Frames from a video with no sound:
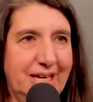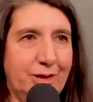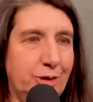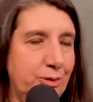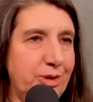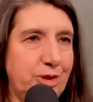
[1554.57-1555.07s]
I don't
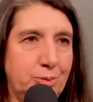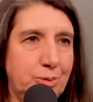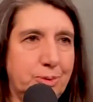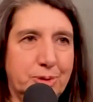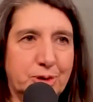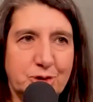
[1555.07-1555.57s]
know if we do
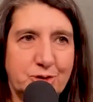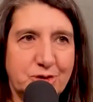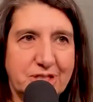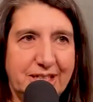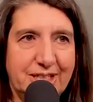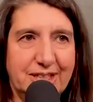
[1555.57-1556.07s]
blue books for
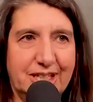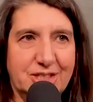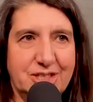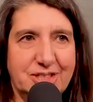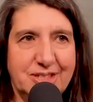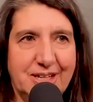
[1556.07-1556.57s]
city elections.